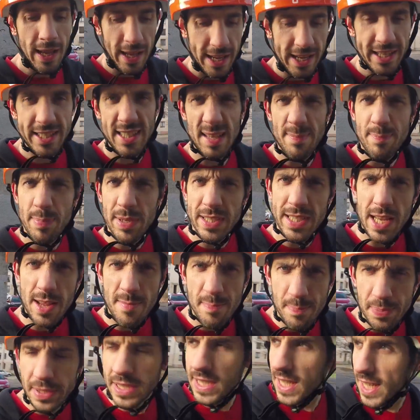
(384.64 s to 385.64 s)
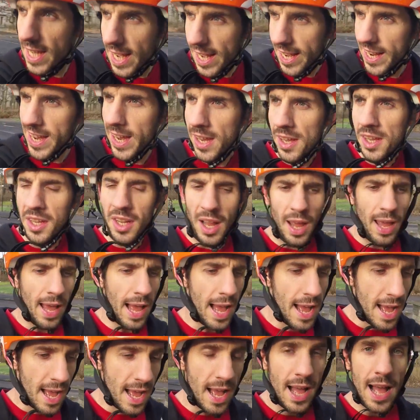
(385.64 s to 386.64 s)
He's a busy guy.
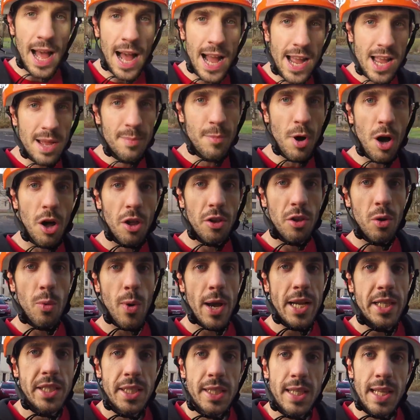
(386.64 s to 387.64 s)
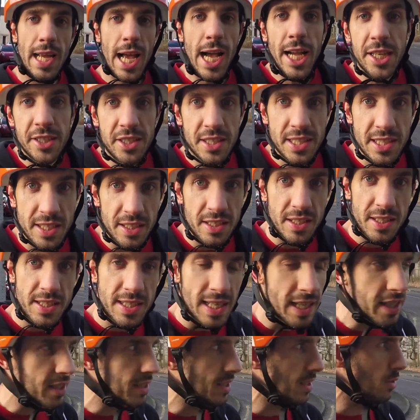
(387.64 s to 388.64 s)
I am on the way to the Anderston
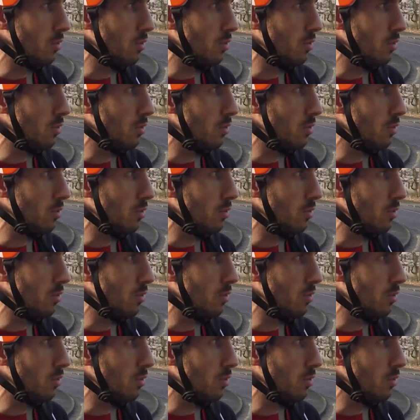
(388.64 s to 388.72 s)
estate,